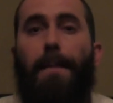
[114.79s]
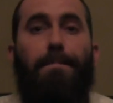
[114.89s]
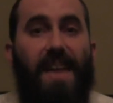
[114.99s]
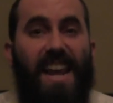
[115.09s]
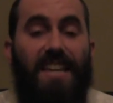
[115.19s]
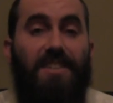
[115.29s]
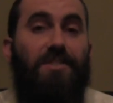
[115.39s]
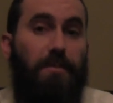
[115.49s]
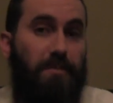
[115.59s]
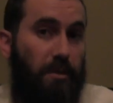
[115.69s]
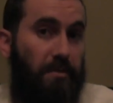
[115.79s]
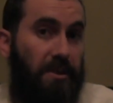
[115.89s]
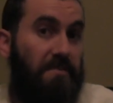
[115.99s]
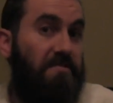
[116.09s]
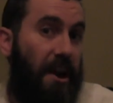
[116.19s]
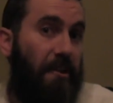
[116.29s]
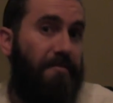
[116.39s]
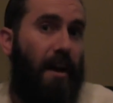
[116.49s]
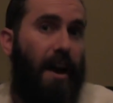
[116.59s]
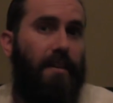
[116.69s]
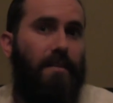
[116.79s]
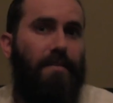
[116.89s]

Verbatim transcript: many seem to be verified.